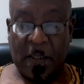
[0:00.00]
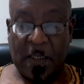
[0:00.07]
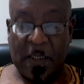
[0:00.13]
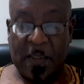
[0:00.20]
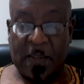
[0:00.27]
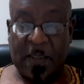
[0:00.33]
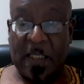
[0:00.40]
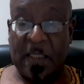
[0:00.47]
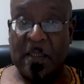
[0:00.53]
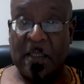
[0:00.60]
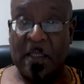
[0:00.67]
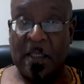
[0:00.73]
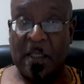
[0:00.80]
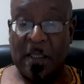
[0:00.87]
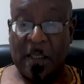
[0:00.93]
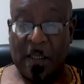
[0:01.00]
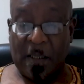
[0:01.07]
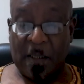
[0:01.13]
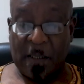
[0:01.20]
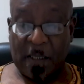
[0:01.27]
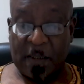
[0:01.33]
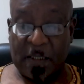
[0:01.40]
He said,
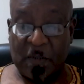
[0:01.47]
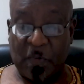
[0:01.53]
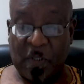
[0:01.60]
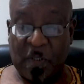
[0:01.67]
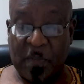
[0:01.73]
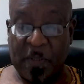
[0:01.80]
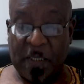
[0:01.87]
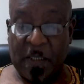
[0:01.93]
'Thus it will be.